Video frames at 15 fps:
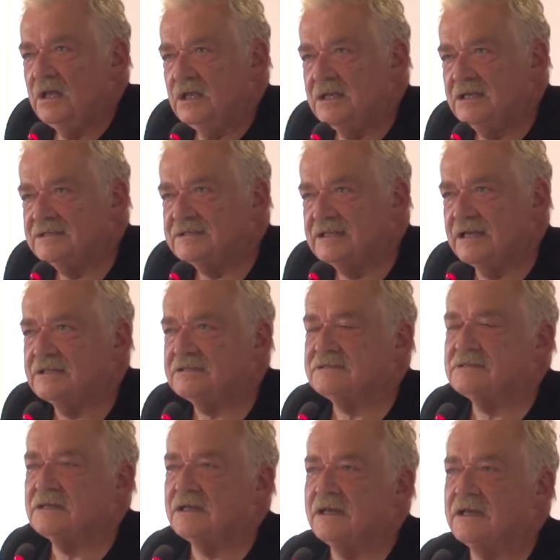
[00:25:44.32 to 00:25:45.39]
He
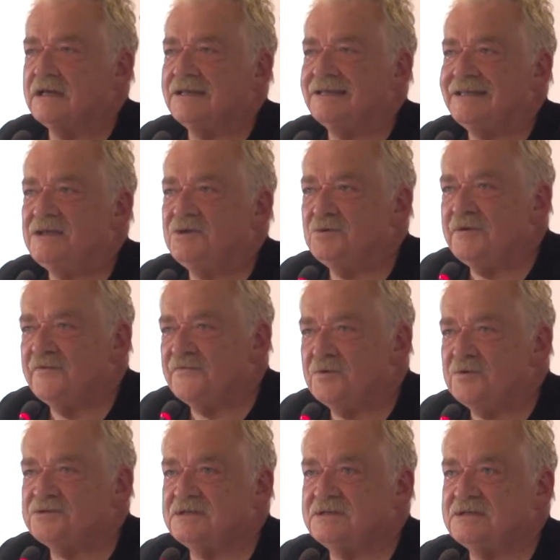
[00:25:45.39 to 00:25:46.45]
says, the
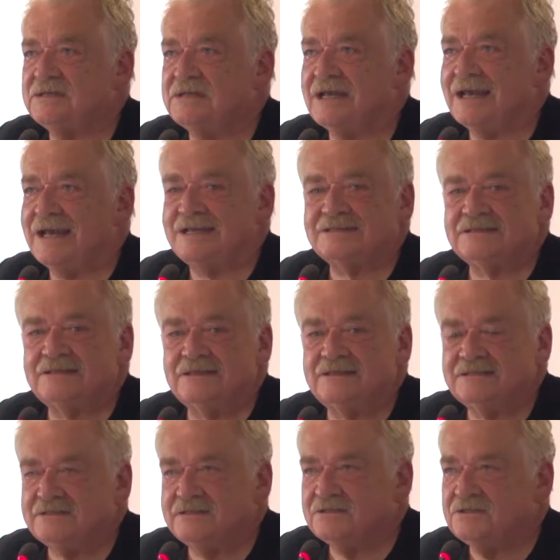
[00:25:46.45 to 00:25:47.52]
university as an
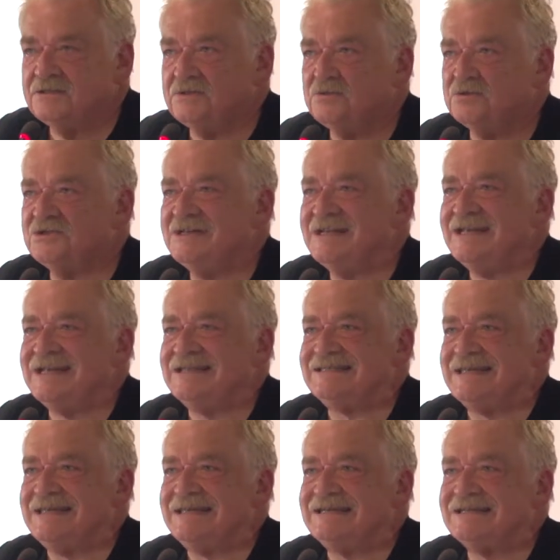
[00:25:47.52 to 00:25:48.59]
institution
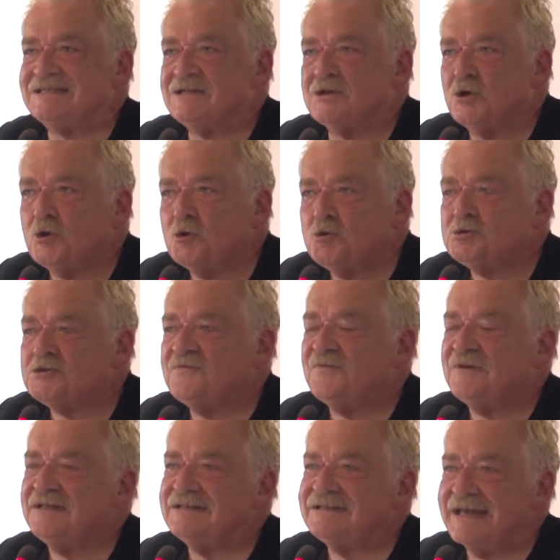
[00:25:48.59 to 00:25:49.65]
is
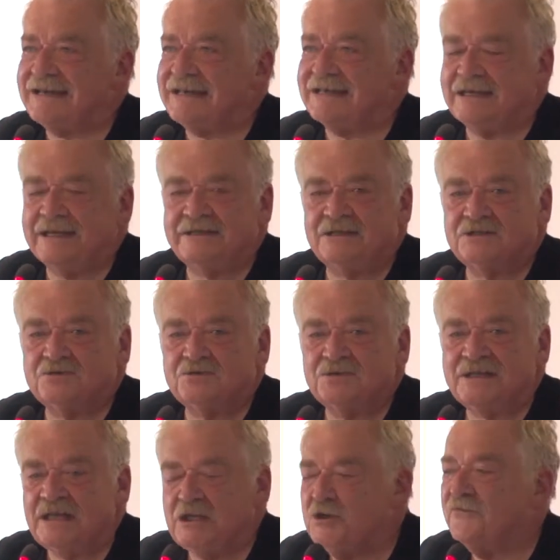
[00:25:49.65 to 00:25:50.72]
exclusively dedicated to
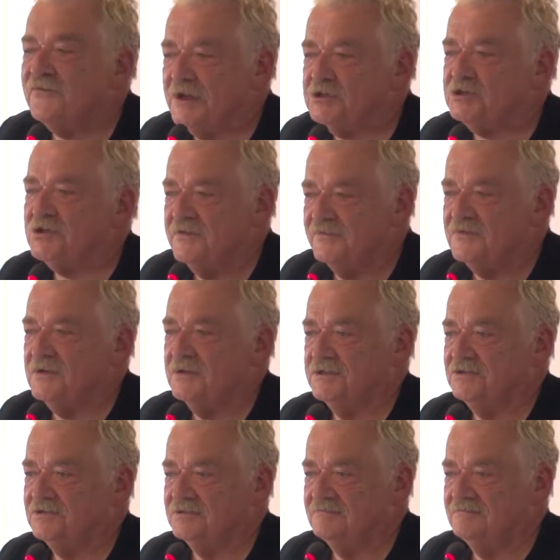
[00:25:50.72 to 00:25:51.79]
the innovation of
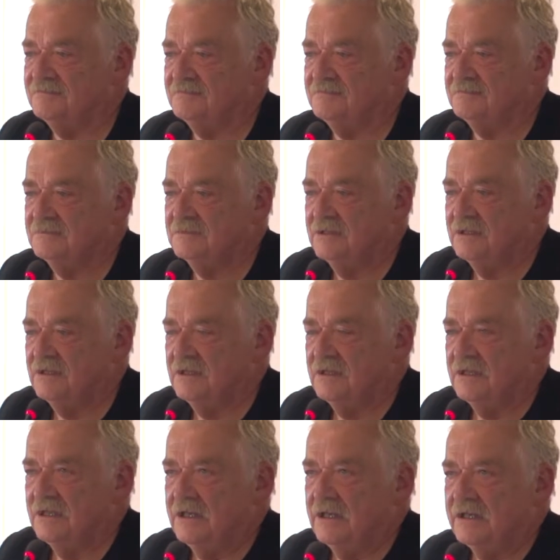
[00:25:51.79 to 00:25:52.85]
knowledge.
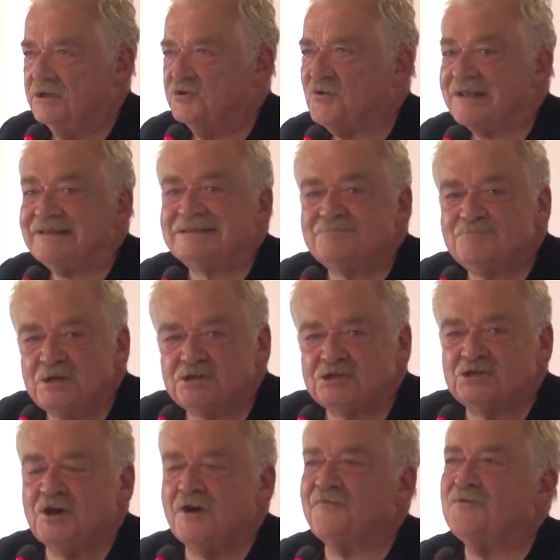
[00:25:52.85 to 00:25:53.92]

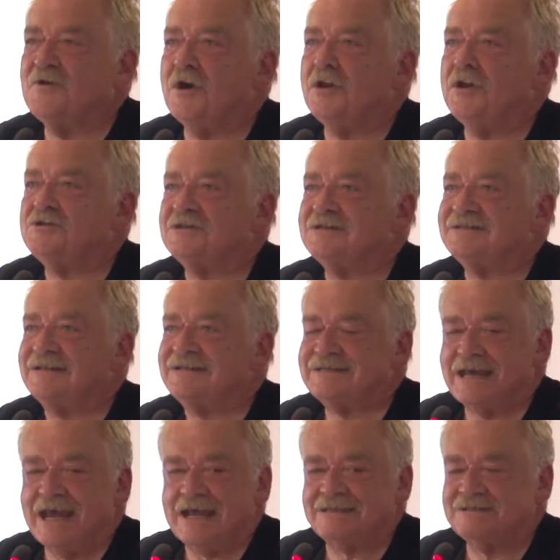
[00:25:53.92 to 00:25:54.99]
Transmission of knowledge is the
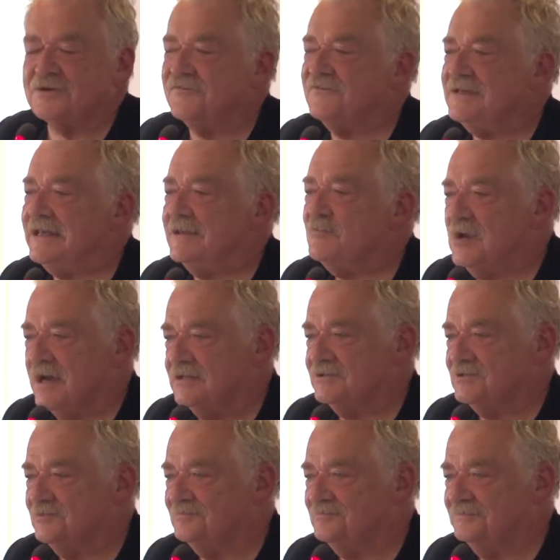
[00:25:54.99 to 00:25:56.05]
task of the
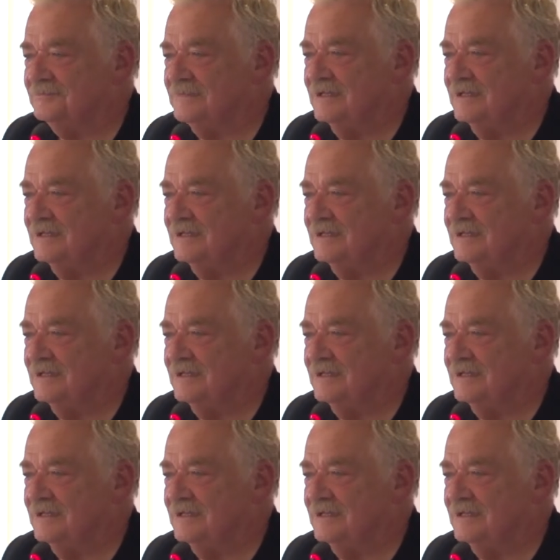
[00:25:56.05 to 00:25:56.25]
gymnasium.